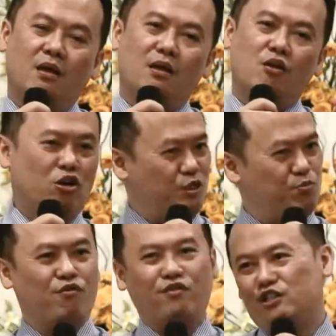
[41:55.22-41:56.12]
God's
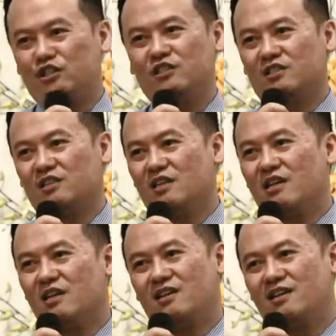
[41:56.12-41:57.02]
provision
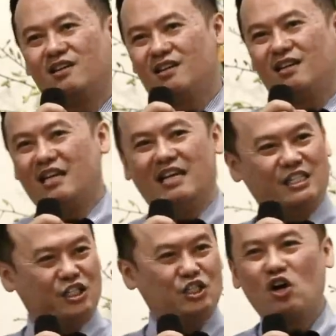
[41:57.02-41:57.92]

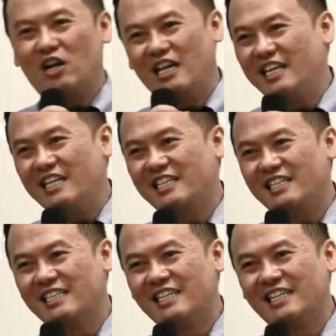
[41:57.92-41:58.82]
is not linear.
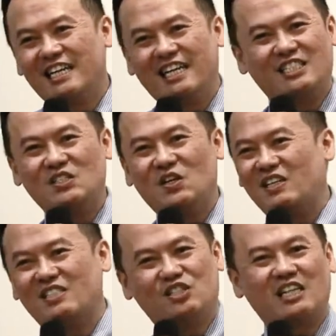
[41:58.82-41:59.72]
It's
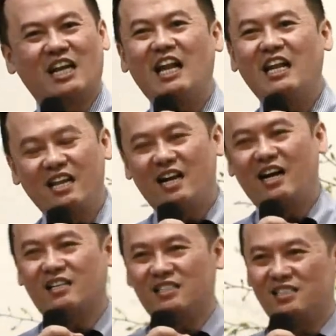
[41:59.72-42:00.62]
not just clean
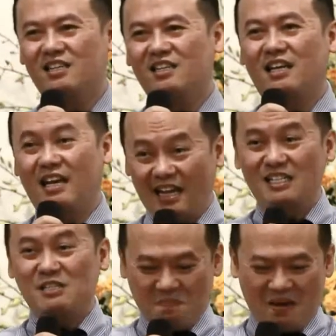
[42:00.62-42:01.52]
cut. It
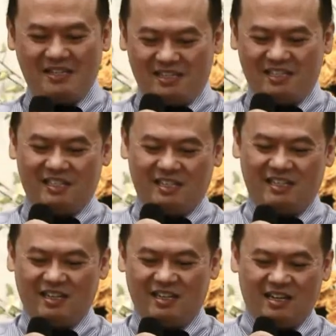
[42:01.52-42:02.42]
is messy.
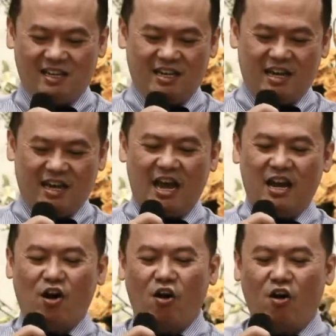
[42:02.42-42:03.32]
And
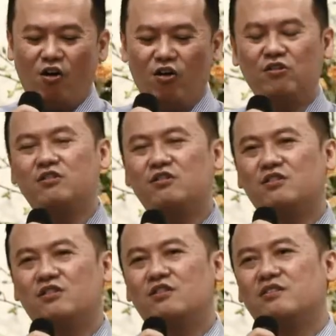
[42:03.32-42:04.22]
all
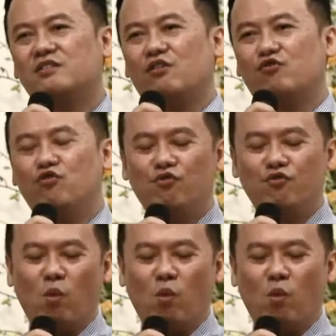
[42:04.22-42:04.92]
that Ruth